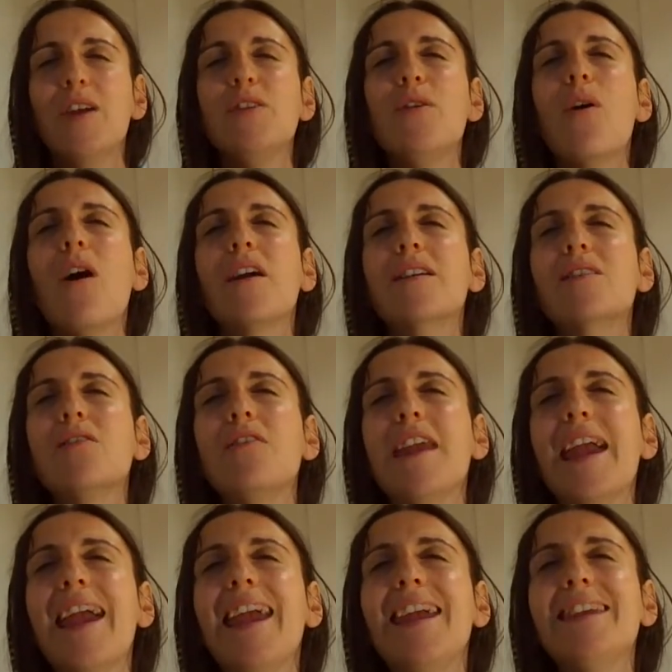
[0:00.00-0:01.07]
You are
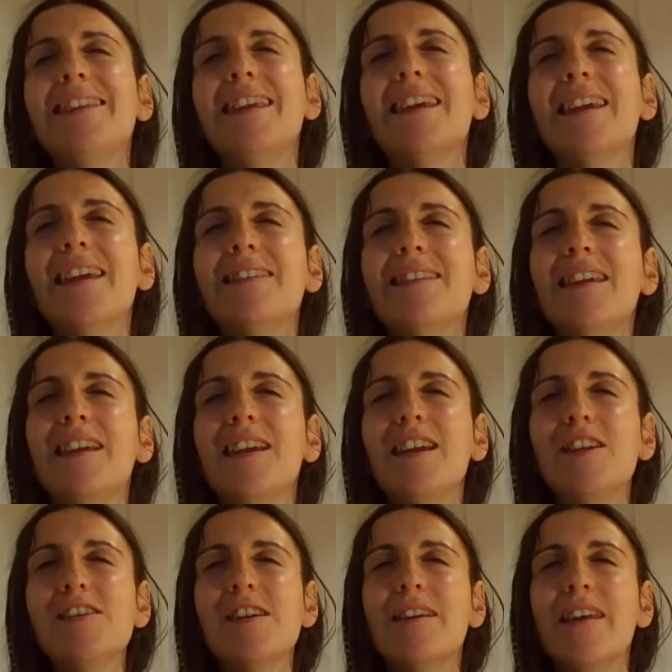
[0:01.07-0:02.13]
creating it
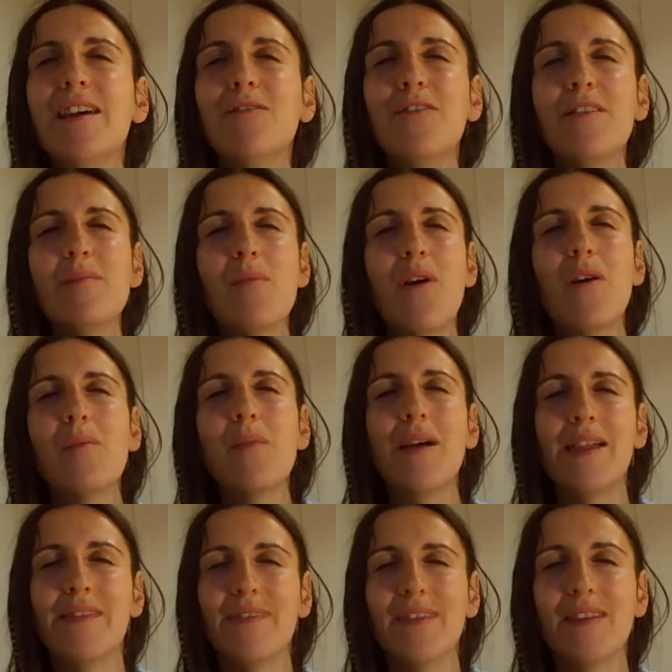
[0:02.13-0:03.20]
each and every
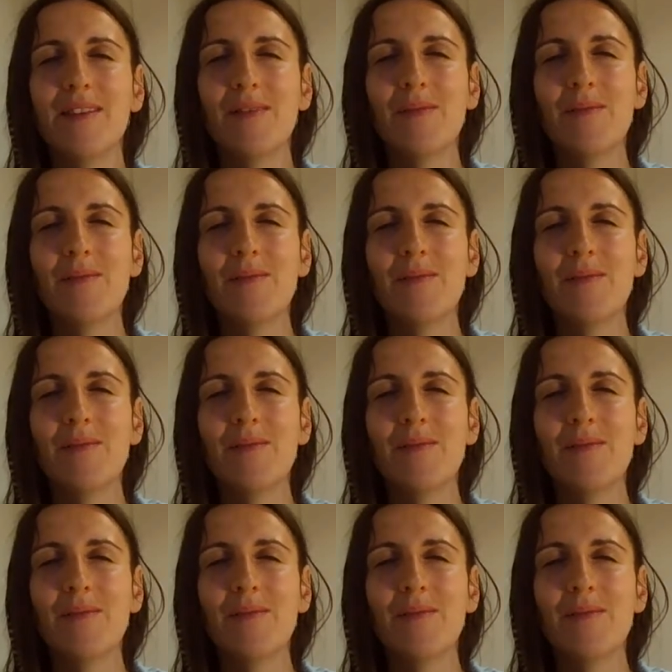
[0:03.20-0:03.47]
moment.